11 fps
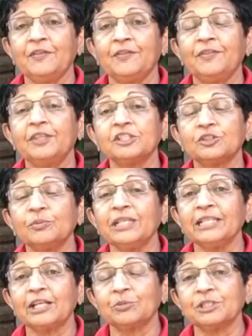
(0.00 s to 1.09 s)
the swing
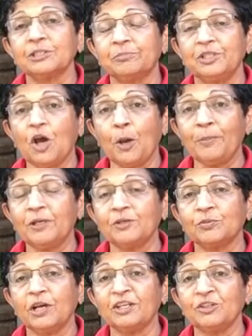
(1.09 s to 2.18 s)
that was the predominant
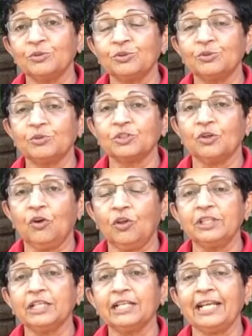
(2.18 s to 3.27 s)
one used was
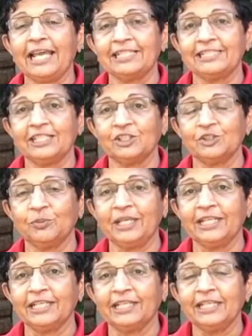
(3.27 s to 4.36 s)
called the classic
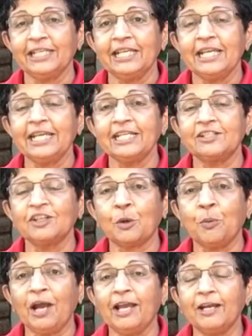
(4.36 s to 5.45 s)
swing. It
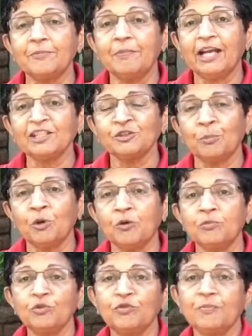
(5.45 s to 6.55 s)
required much more
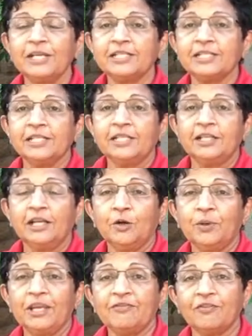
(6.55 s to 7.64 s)
movement
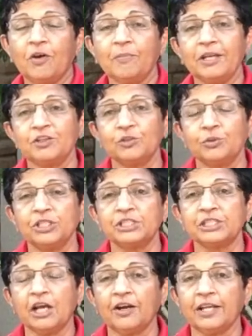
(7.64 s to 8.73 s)
away from and towards
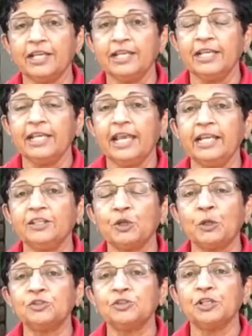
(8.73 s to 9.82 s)
target, and it
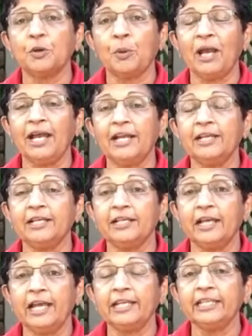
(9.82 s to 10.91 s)
also required
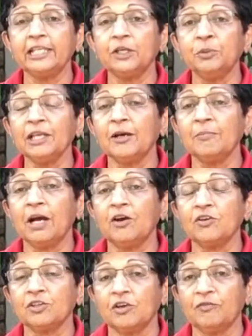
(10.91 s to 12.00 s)
an equal
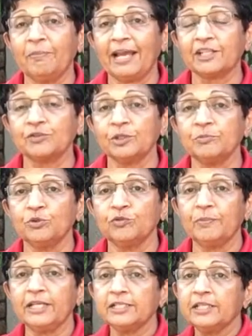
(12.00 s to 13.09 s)
amount of backswing
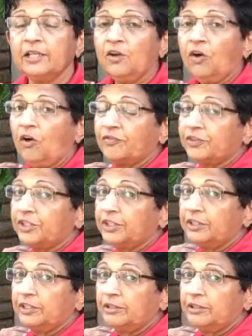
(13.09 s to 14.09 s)
movement of the